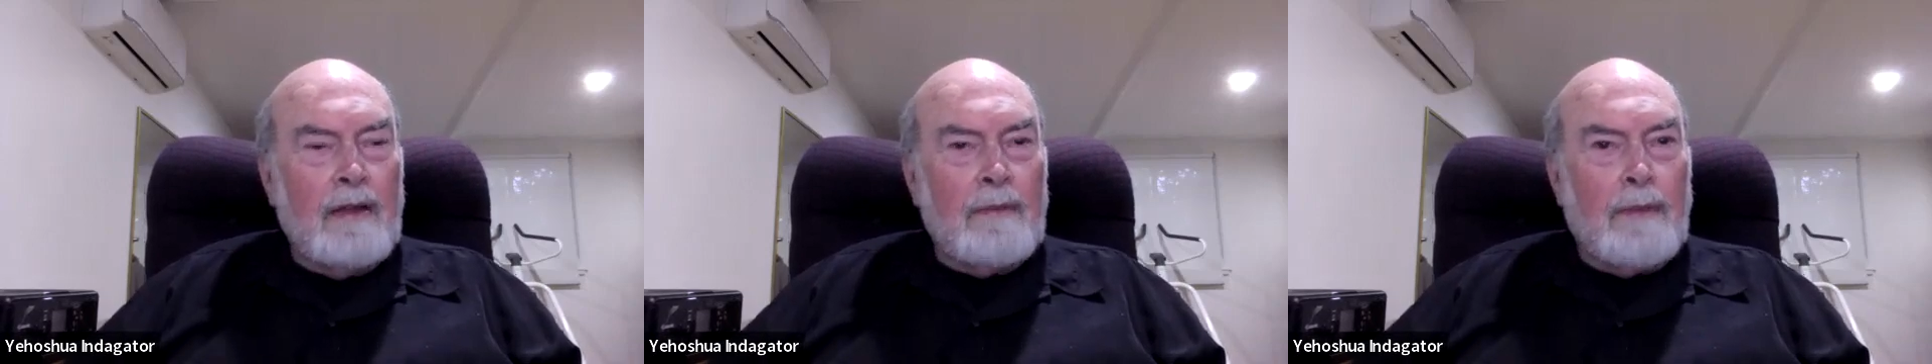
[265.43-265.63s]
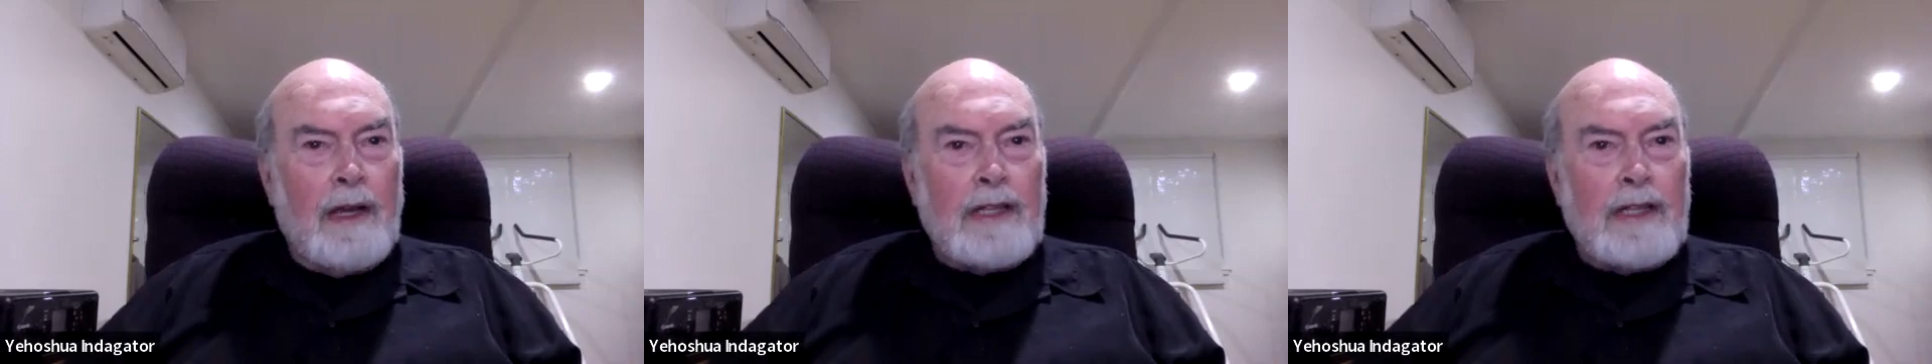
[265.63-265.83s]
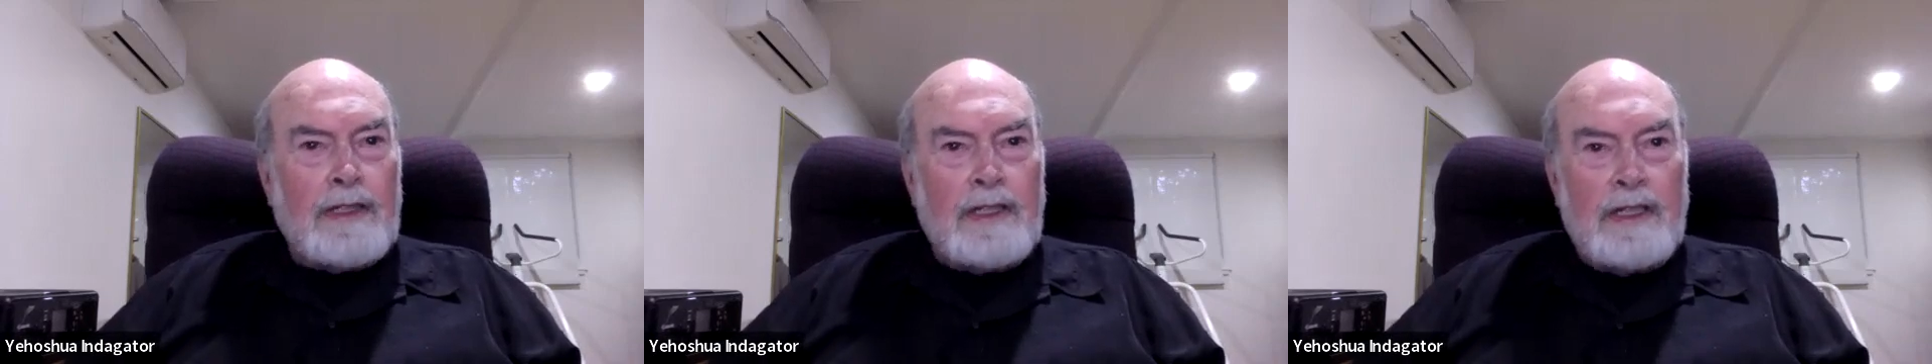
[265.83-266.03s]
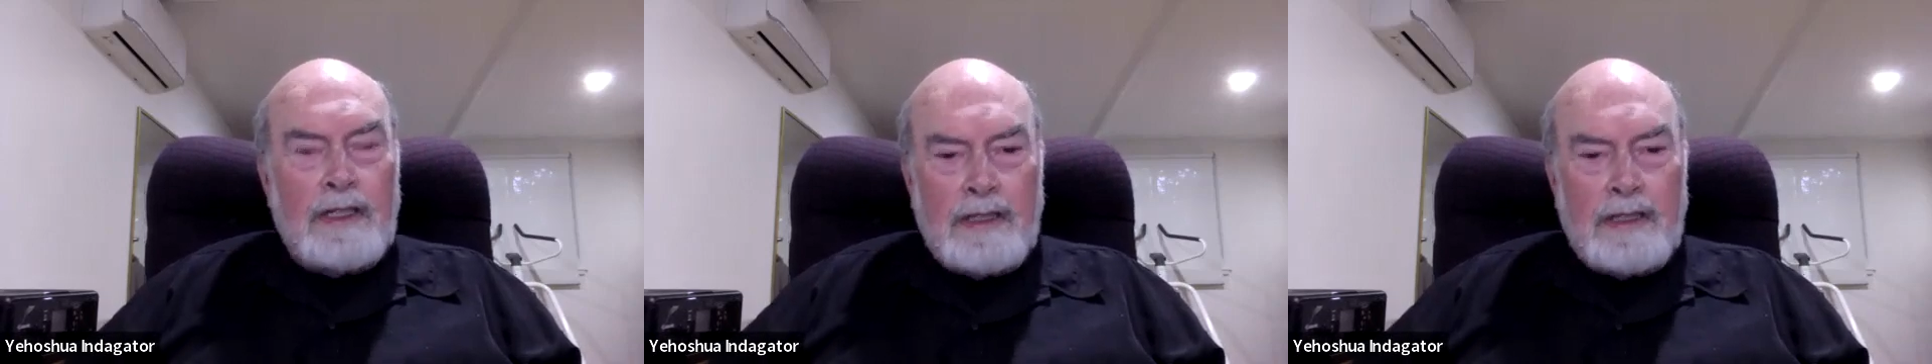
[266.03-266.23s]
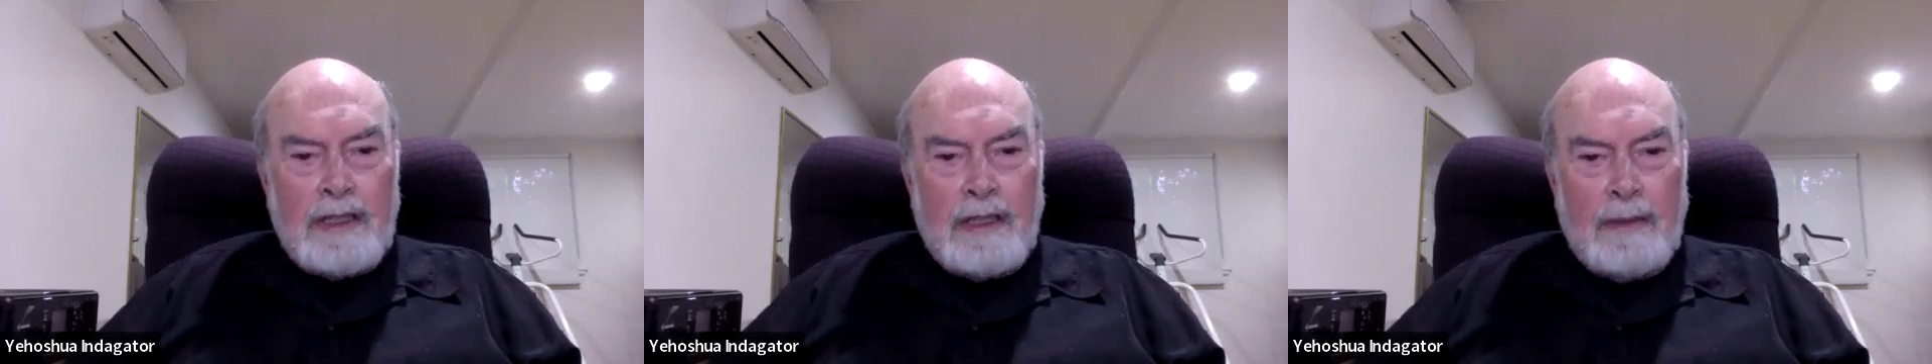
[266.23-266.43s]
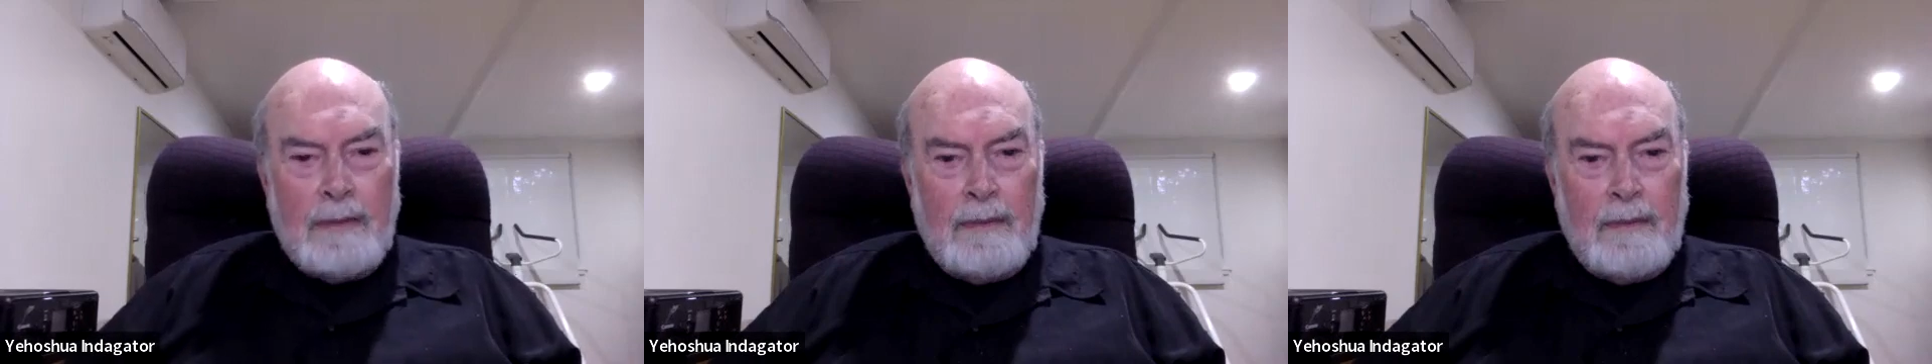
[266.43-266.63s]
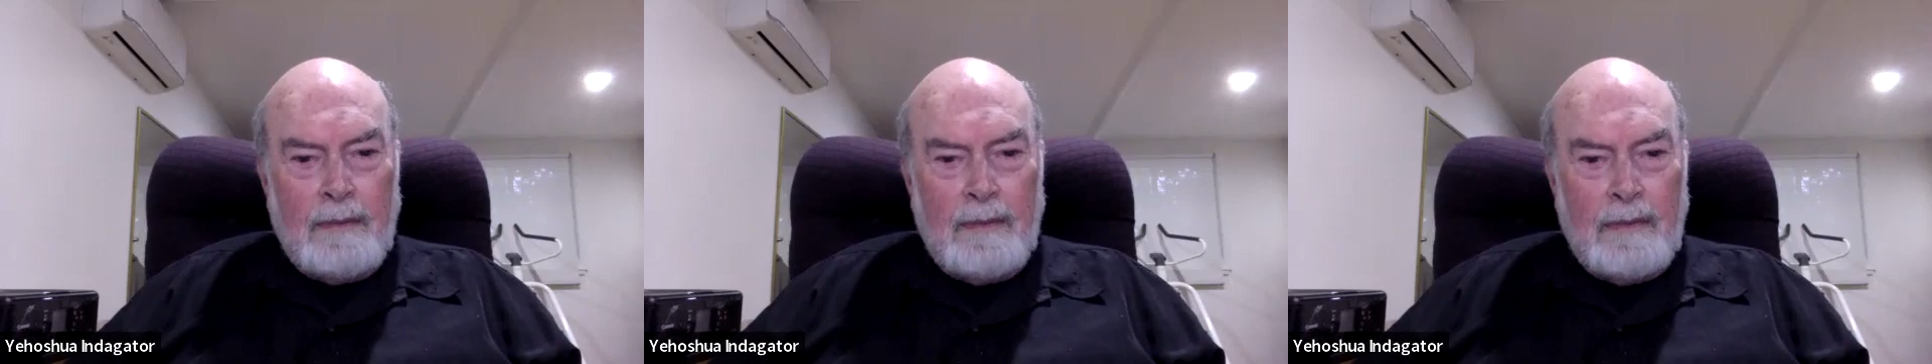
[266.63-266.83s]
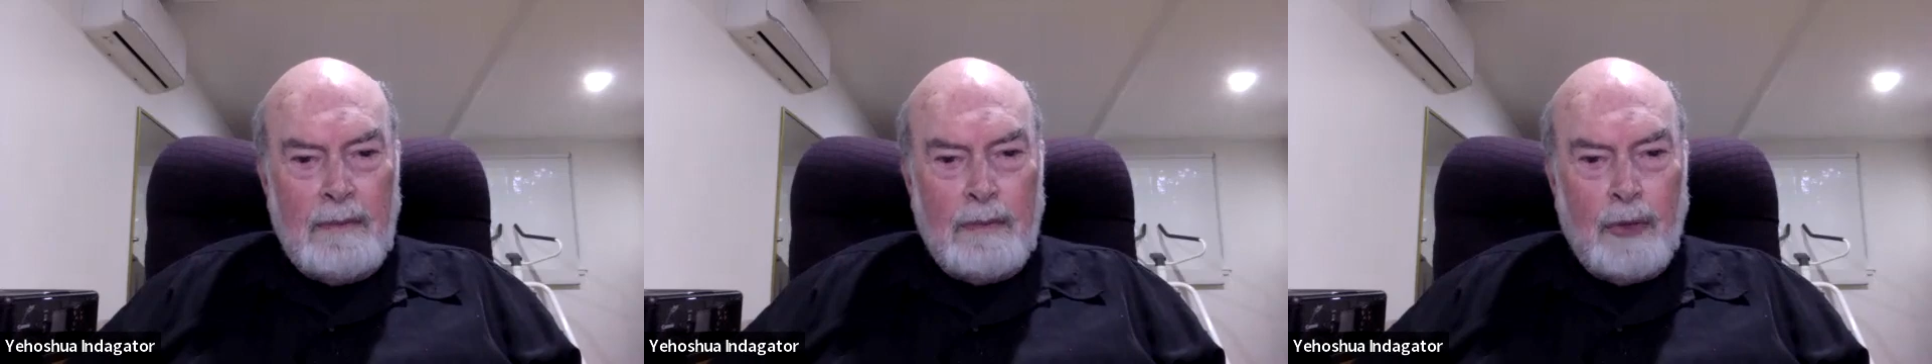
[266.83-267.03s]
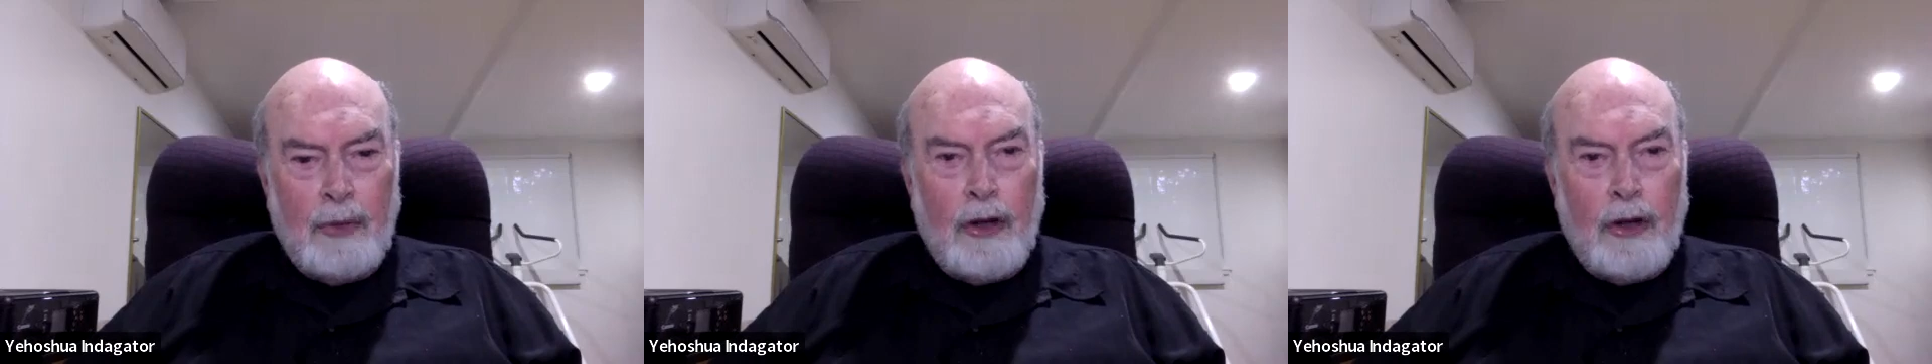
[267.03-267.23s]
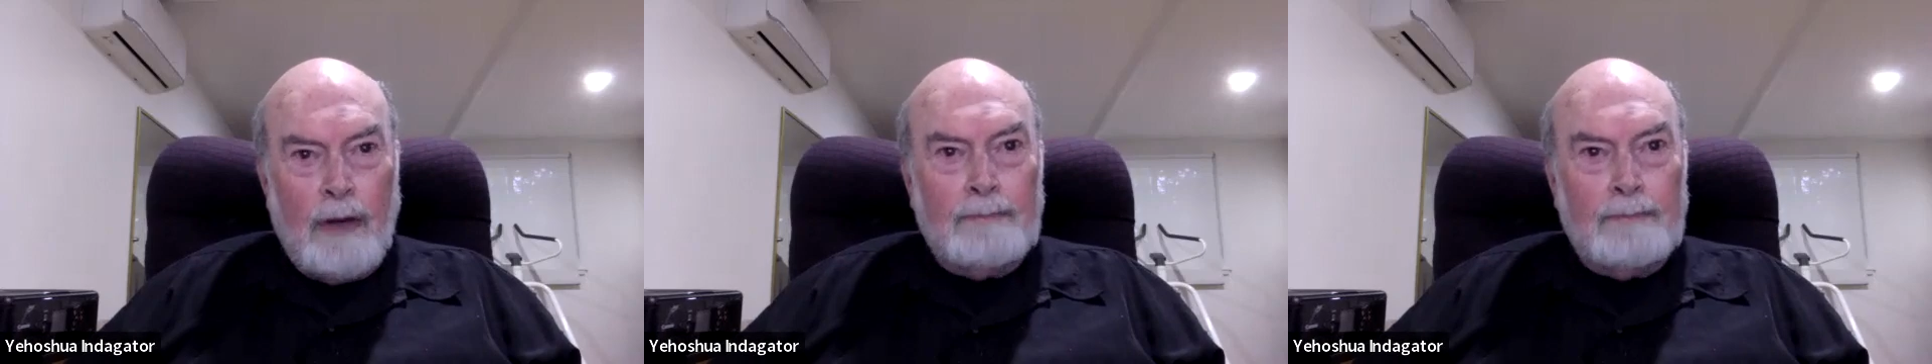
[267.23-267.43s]
based his book
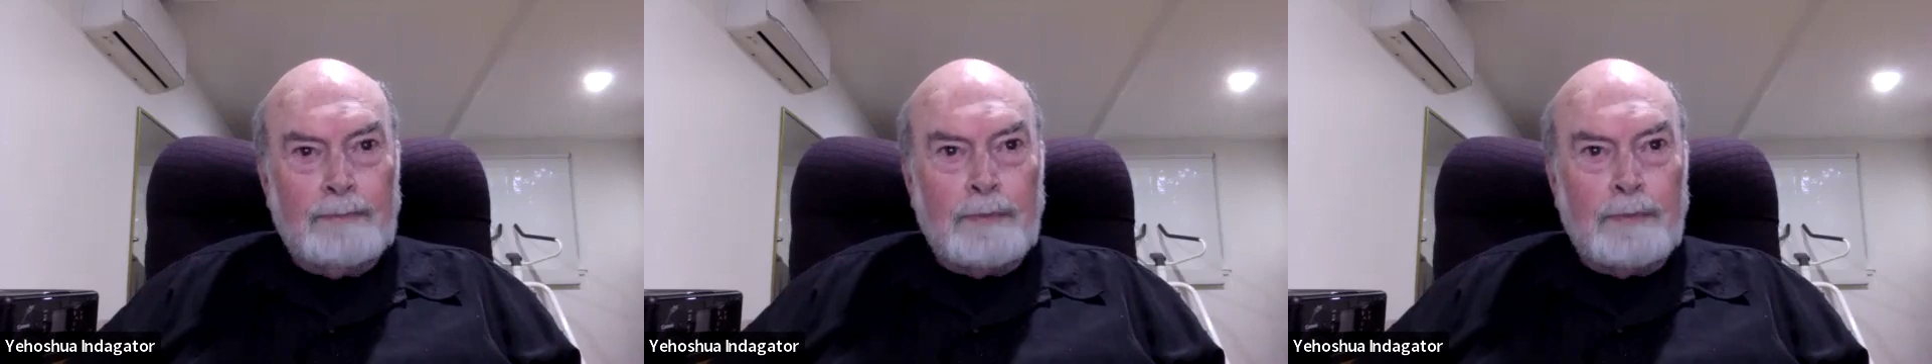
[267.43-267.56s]
on.